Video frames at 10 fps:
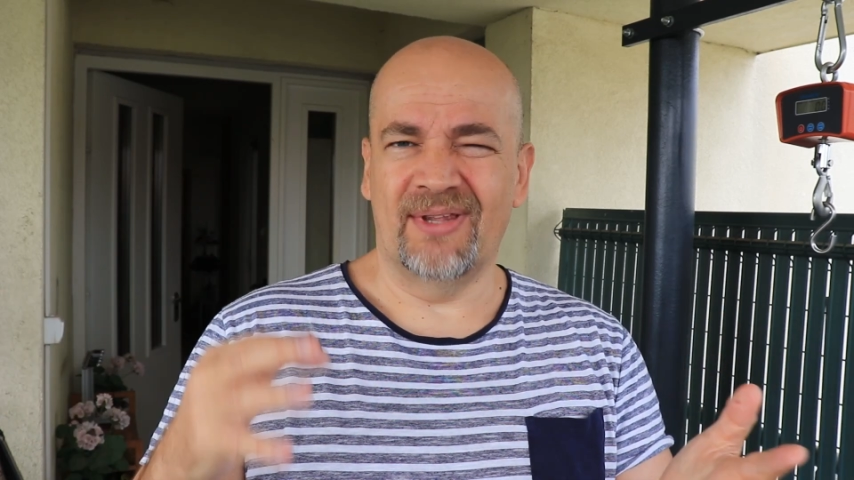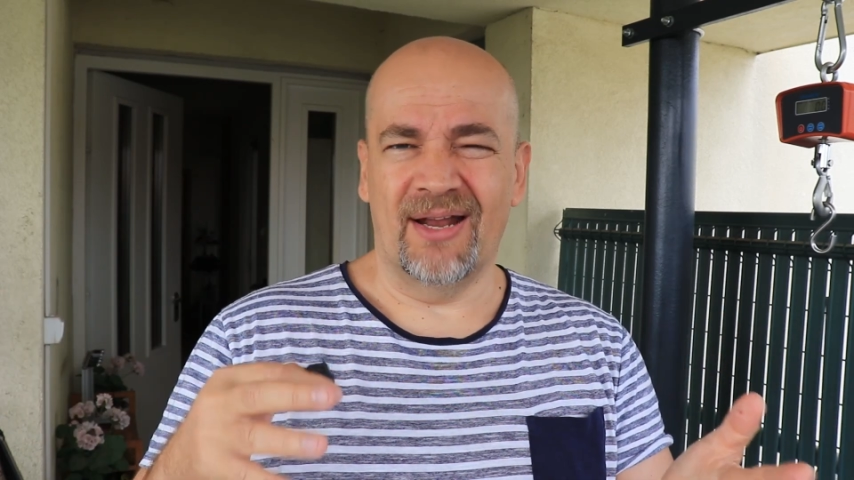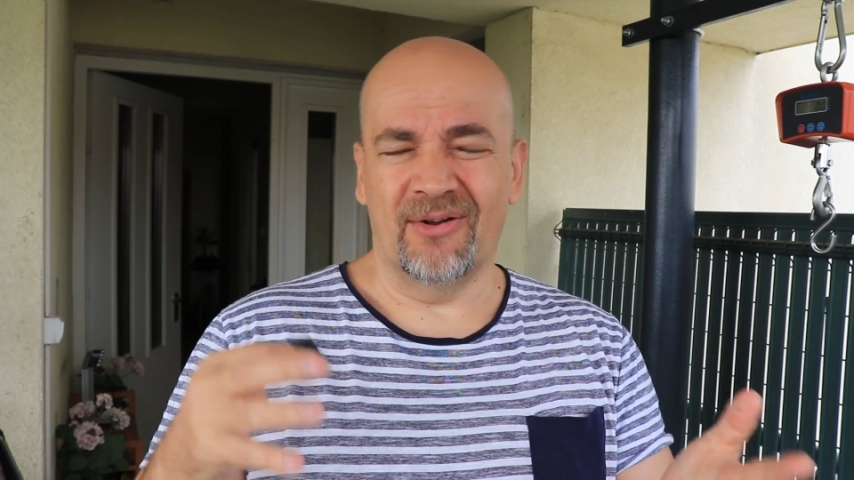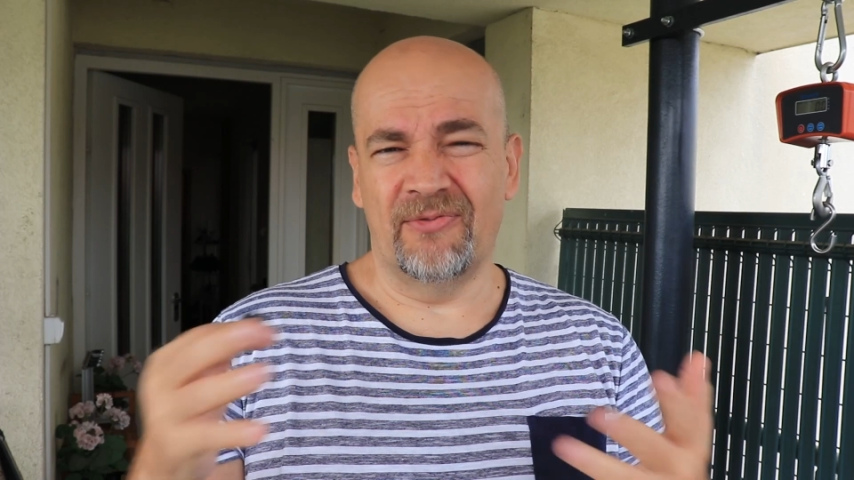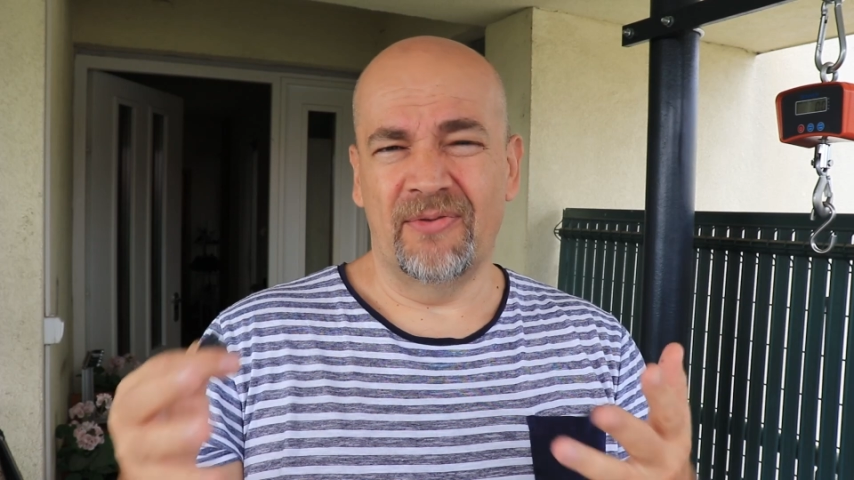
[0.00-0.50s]

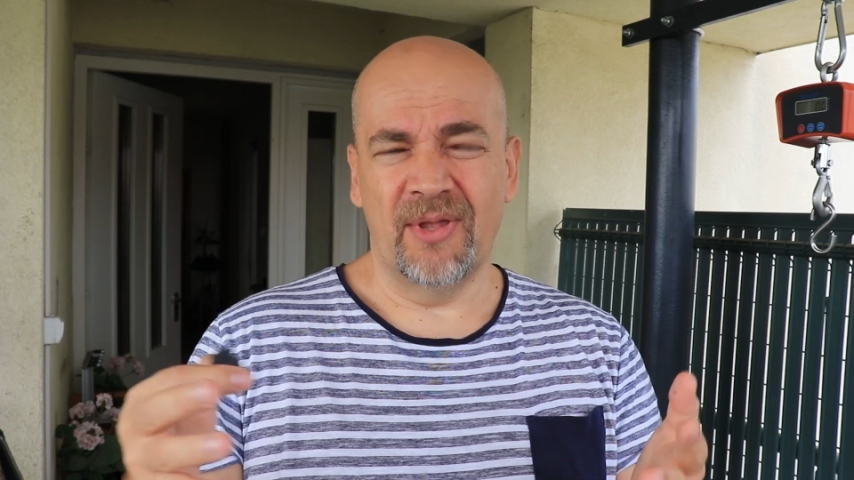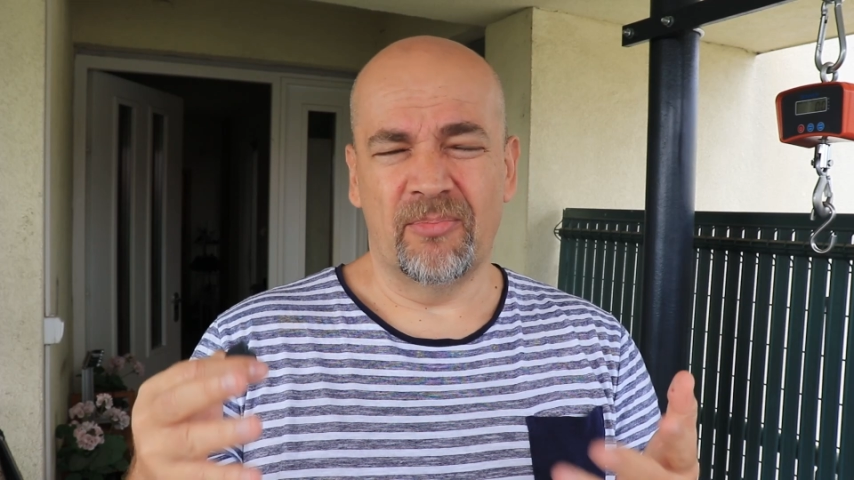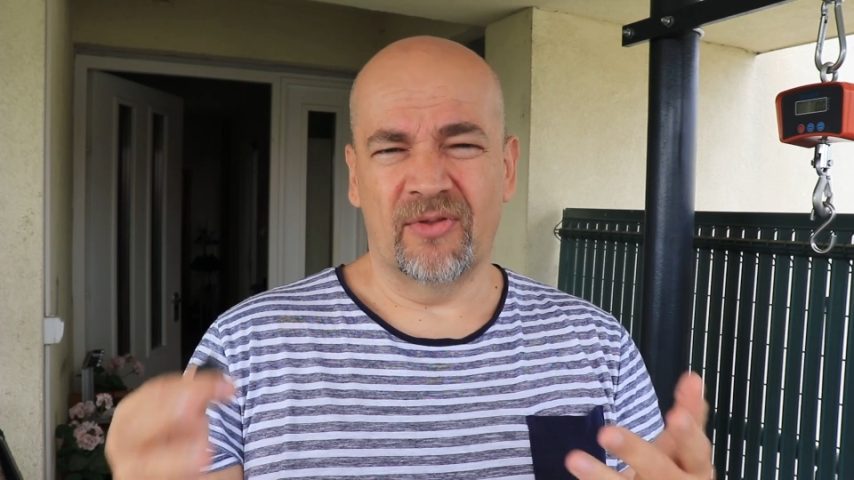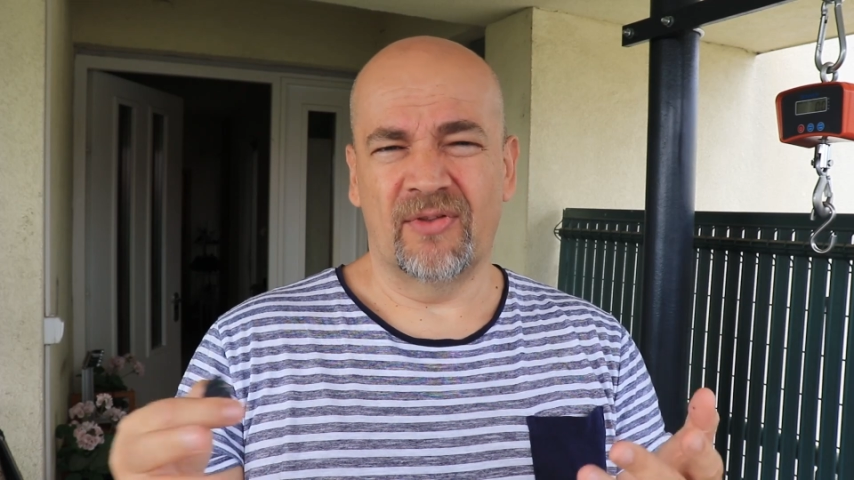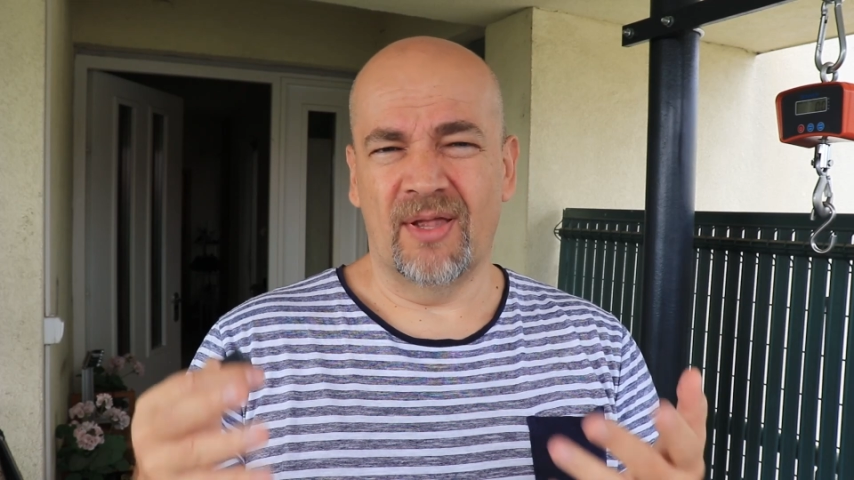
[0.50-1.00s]
10 or
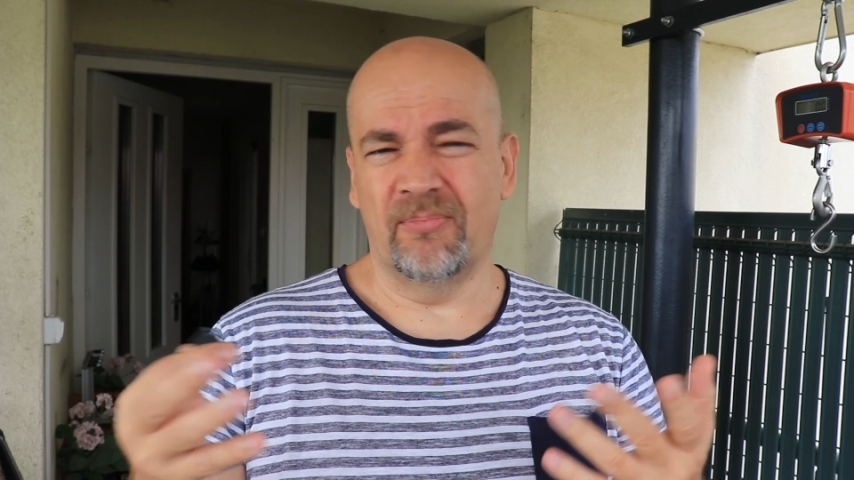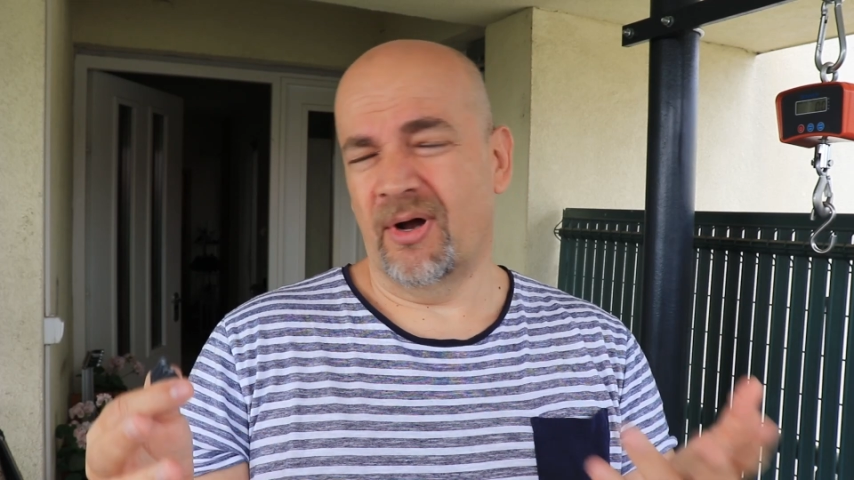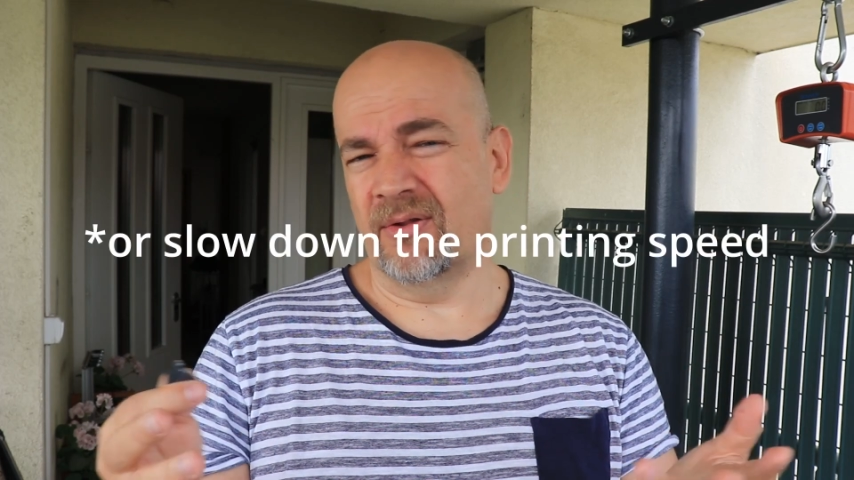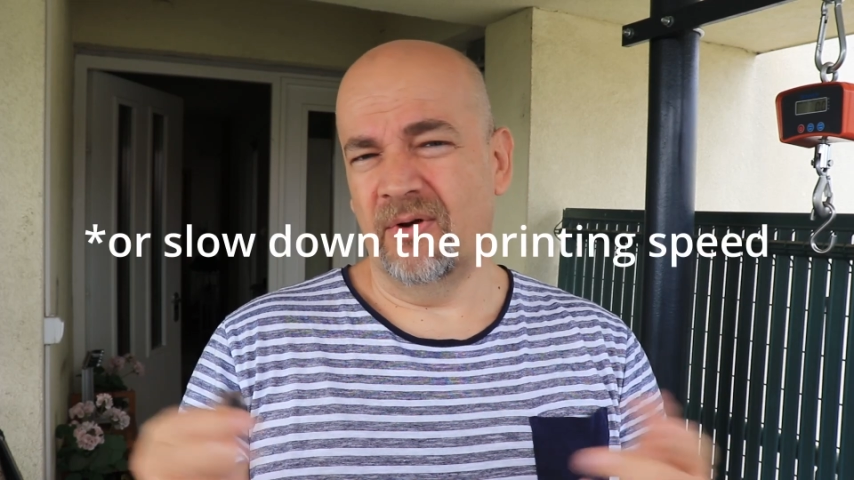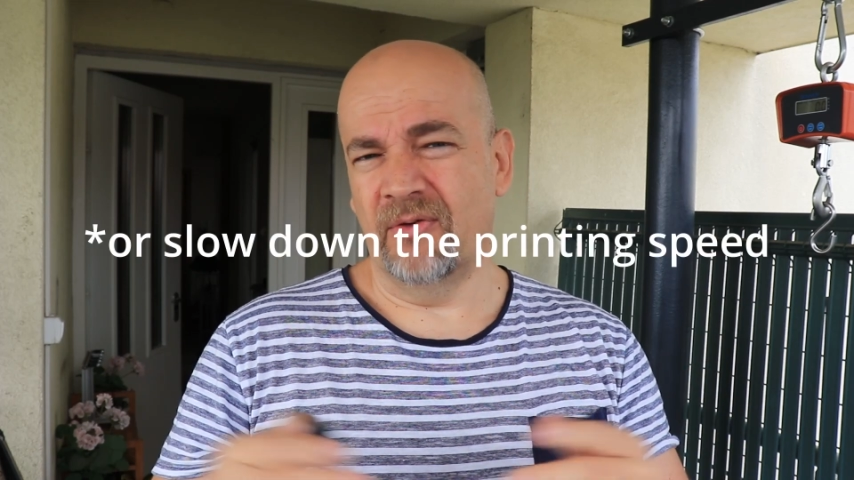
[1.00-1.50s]
15% part